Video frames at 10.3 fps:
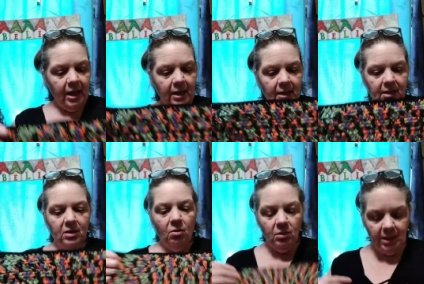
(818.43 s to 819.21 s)
it
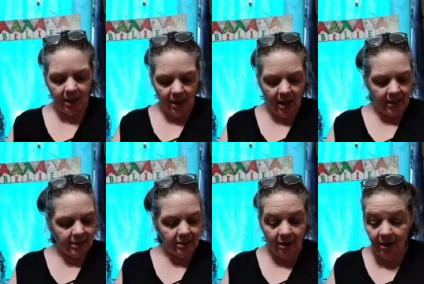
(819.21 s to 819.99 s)
is holding.
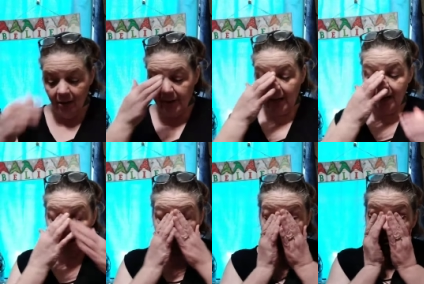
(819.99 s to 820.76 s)
Okay,
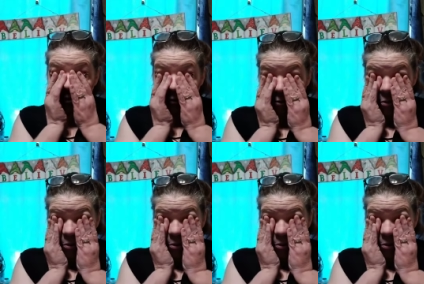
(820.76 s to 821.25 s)
if you